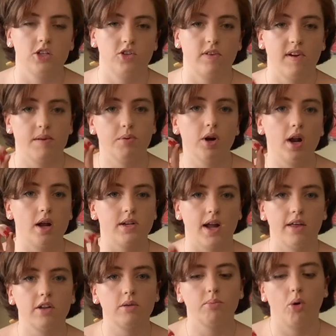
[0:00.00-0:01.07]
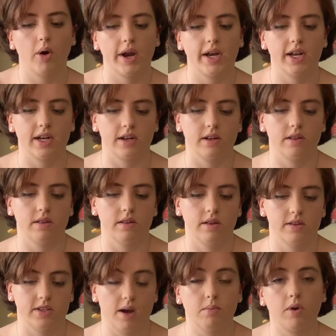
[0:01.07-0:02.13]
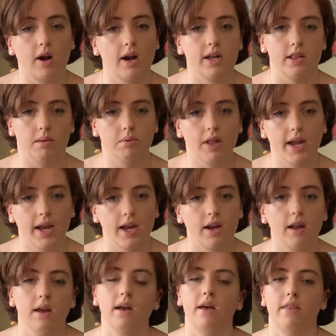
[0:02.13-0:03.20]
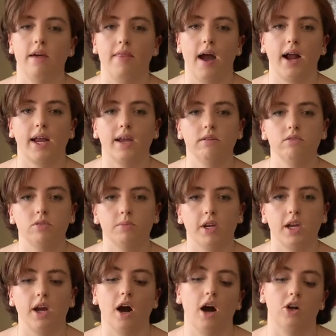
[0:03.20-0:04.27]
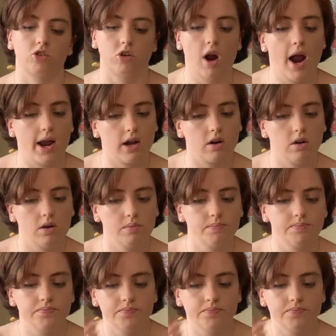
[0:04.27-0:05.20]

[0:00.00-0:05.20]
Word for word: So if I put another point in somewhere in the plane, then that gives me a triangle.